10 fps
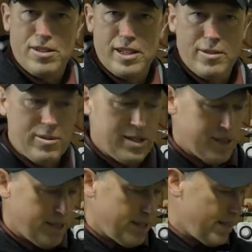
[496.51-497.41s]
I think it was,
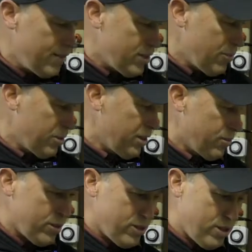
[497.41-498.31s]
I have something that
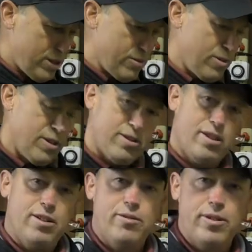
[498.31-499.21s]
works just as well as
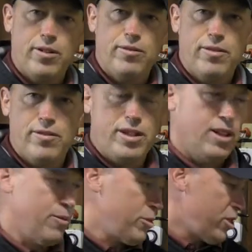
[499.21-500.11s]
a
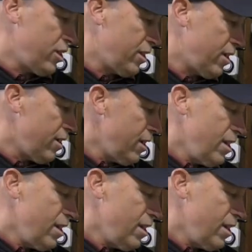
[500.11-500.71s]
$350 machine there.